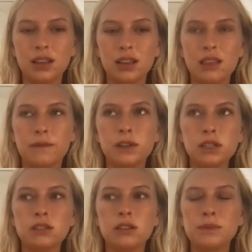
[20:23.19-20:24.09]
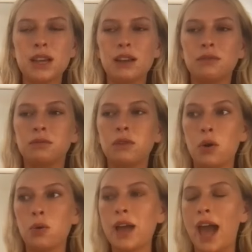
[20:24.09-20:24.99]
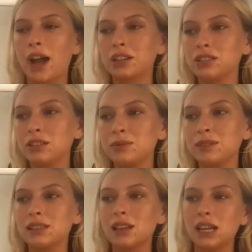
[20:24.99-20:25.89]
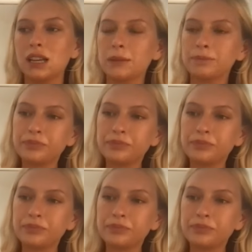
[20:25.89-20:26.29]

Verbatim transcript: And the first script I wrote actually was like,